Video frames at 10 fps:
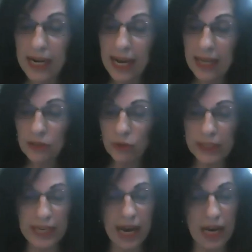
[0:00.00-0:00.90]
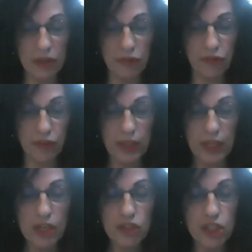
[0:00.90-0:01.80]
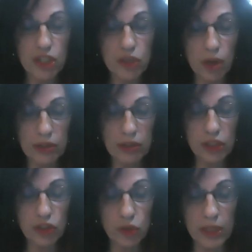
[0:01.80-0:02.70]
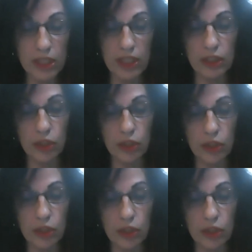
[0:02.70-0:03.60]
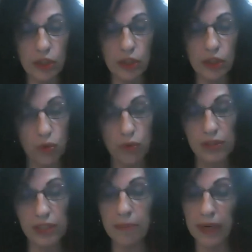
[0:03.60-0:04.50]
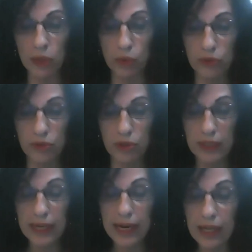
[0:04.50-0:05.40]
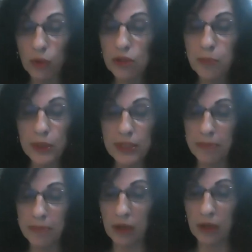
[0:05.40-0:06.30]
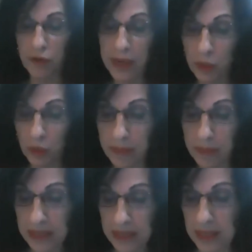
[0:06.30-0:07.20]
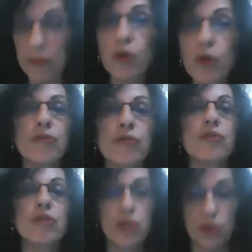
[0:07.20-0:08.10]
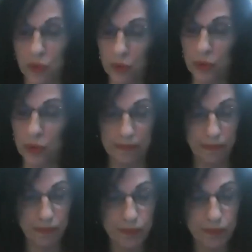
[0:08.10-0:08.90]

Later in life, she taught in Christian schools in Beirut and was principal of a Beirut Muslim girls' school.